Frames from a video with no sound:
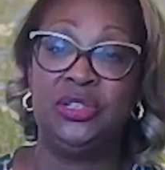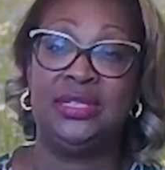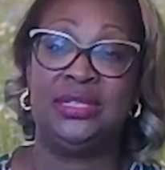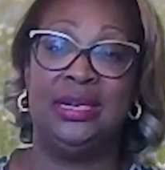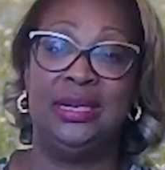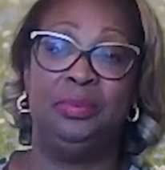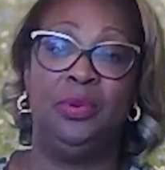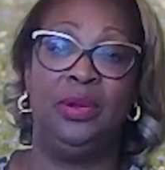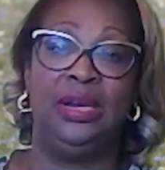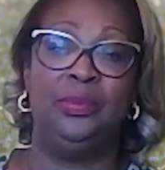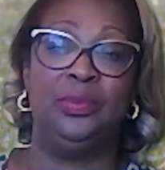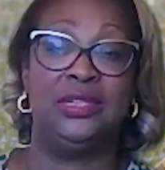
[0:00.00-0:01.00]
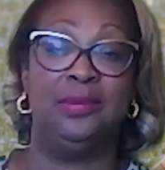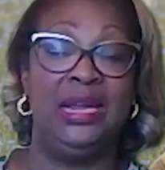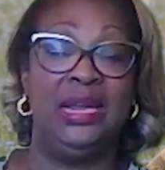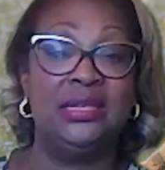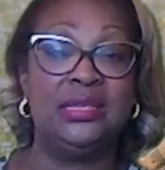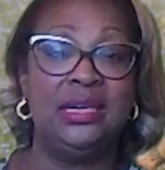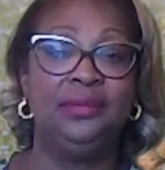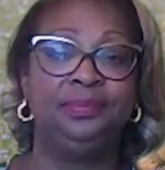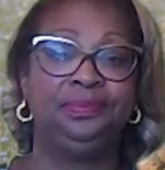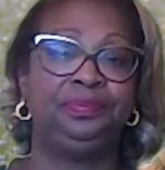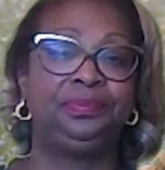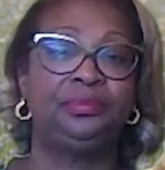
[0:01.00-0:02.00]
standpoint, it was amazing.
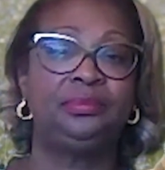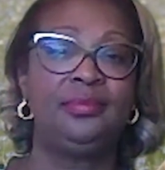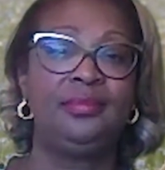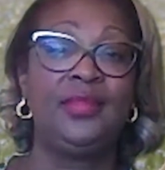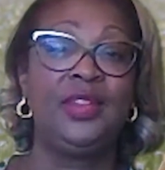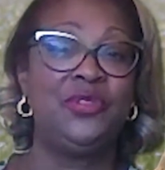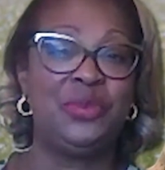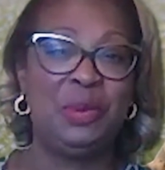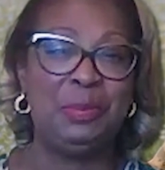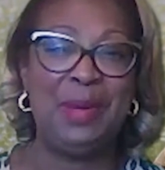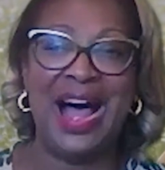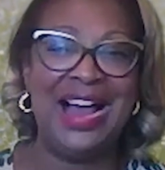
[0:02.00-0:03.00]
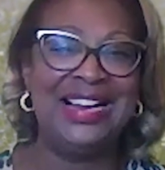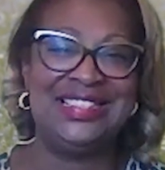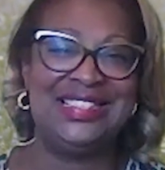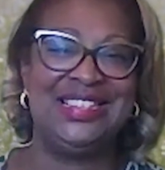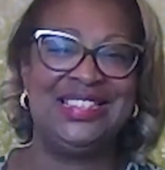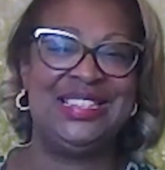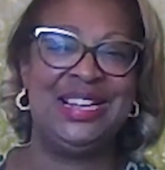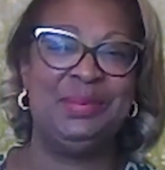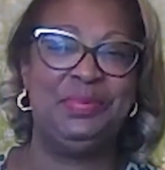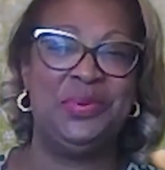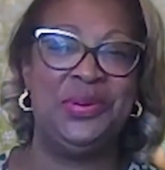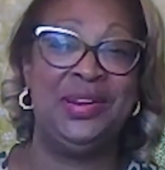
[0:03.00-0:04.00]
From a policy
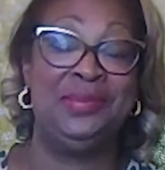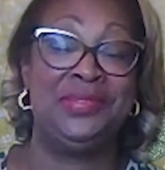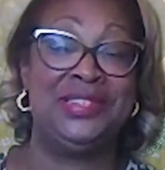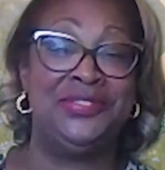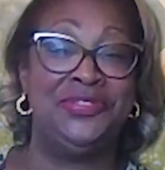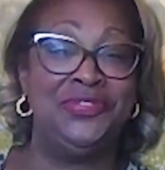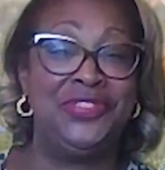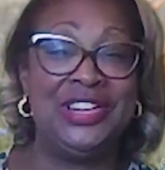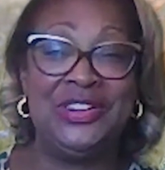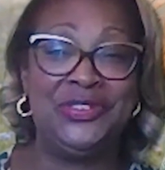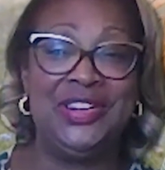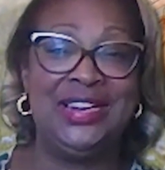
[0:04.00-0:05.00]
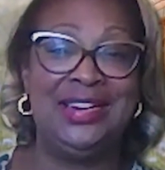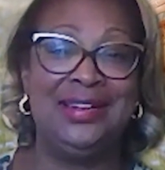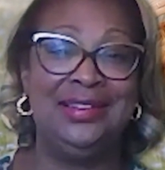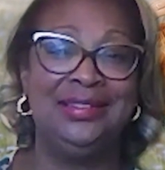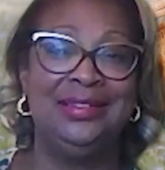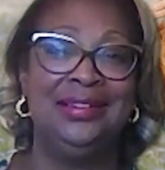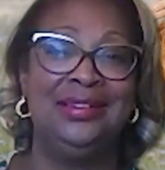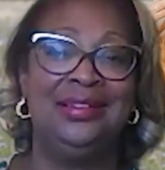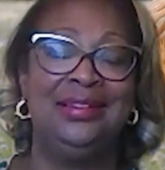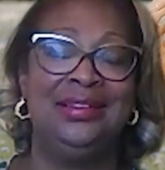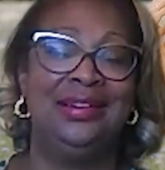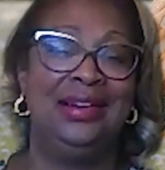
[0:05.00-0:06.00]
standpoint, it was invigorating.
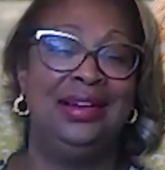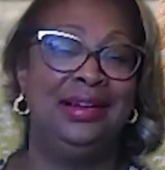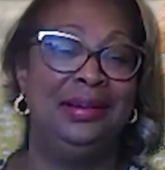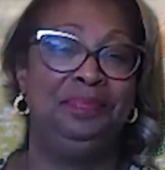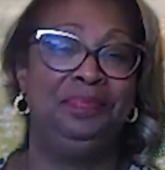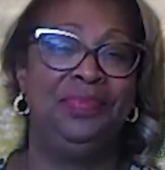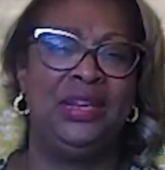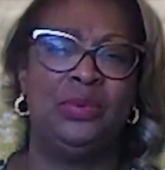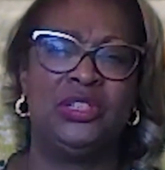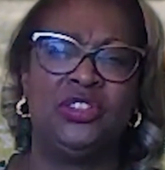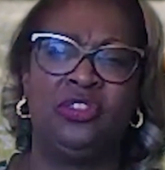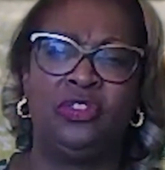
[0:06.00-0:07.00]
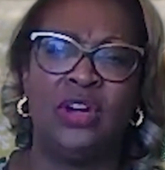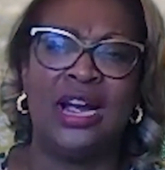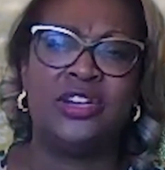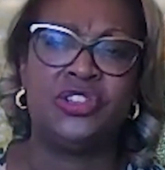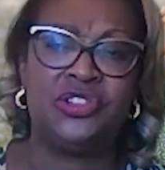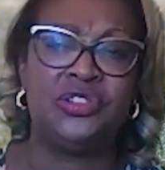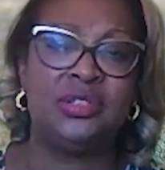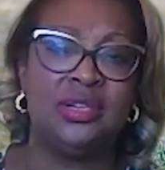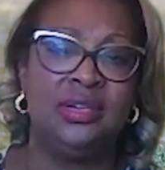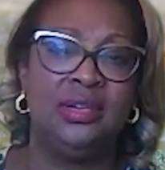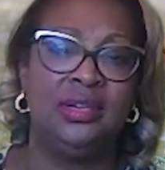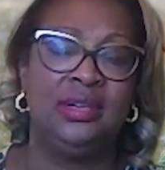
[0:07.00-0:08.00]
It was fresh,
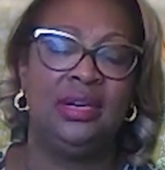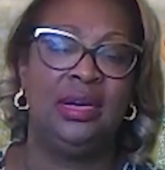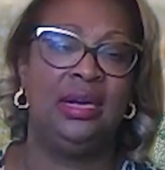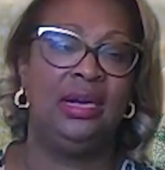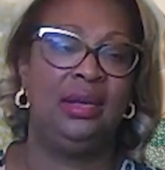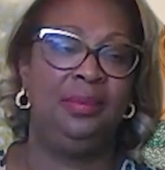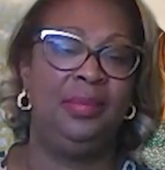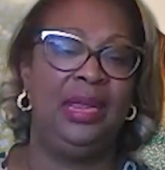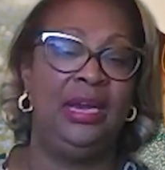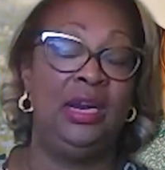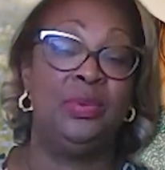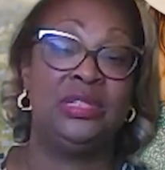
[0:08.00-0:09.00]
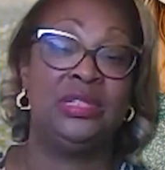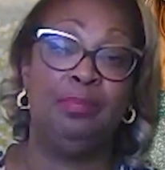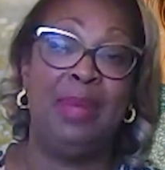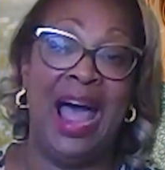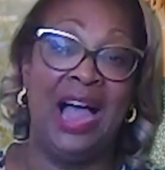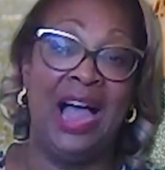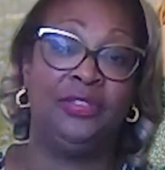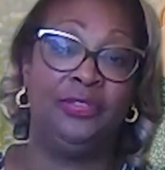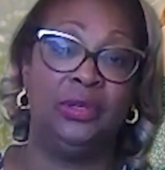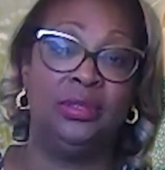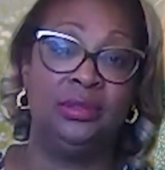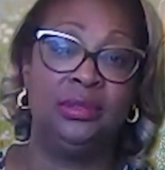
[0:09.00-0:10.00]
and it was
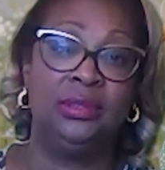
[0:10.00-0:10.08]
impactful.